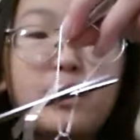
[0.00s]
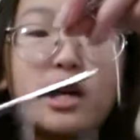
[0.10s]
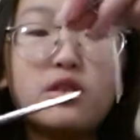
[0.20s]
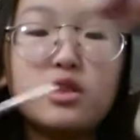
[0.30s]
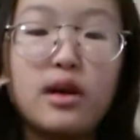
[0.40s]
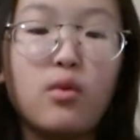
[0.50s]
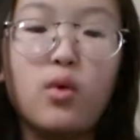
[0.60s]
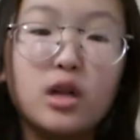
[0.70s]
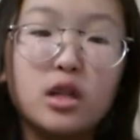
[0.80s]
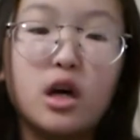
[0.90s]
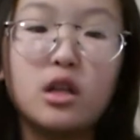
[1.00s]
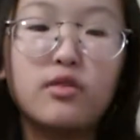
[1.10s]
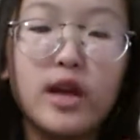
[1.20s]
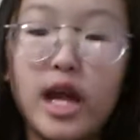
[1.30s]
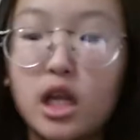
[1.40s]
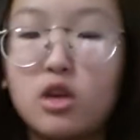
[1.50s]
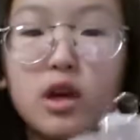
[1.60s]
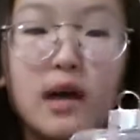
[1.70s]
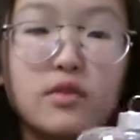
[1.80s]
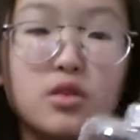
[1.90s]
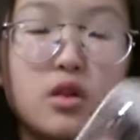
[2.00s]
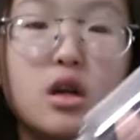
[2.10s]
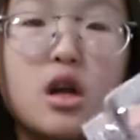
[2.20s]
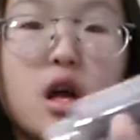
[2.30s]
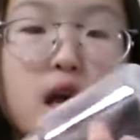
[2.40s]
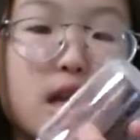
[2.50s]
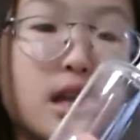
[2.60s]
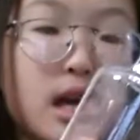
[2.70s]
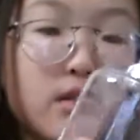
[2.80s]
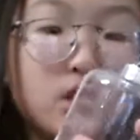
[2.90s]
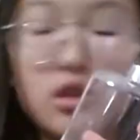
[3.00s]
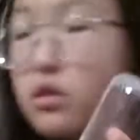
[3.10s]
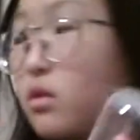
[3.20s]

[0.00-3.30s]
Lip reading: can buy these at $1 for any craft store. And now,